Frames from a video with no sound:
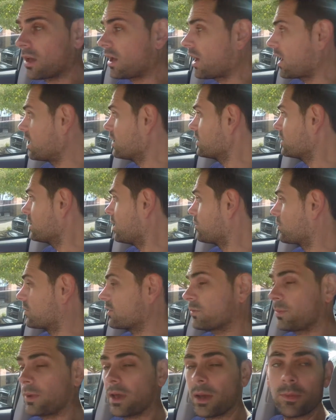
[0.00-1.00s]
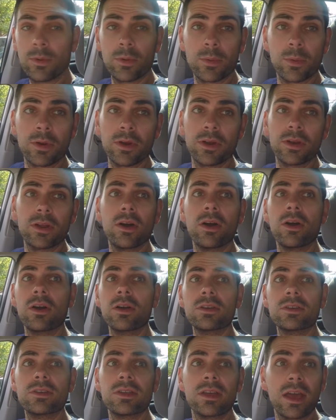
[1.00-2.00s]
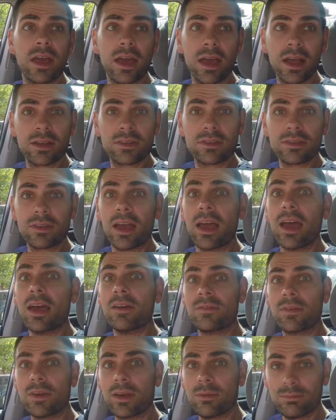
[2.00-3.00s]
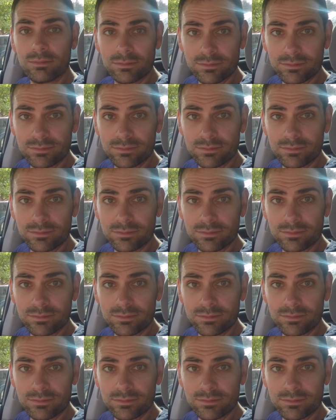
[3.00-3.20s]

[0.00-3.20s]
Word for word: Hi, I'm Chris Palmore. We're at Art X FM.